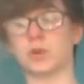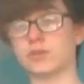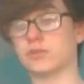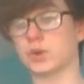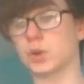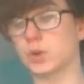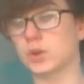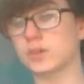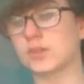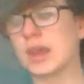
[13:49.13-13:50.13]
point for
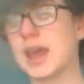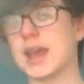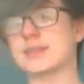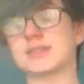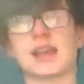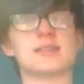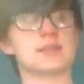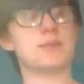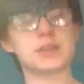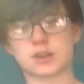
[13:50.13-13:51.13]
courts. It
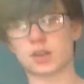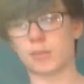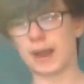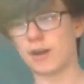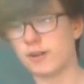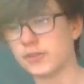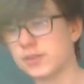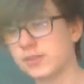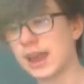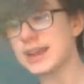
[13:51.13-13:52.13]
sets limits on the power of
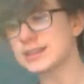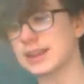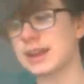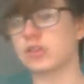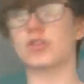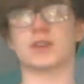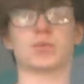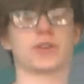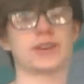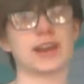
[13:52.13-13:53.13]
the state. It's greater
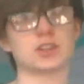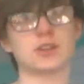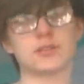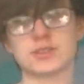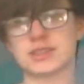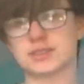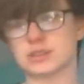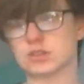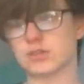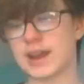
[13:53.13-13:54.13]
protection of
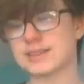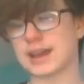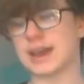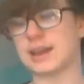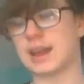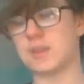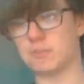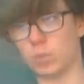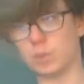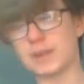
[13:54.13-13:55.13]
citizens' rights and
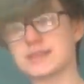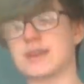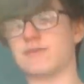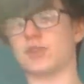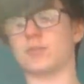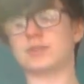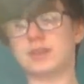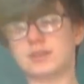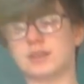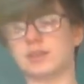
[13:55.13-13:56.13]
will better inform
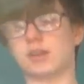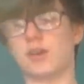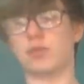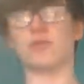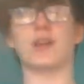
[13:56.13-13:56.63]
citizens of the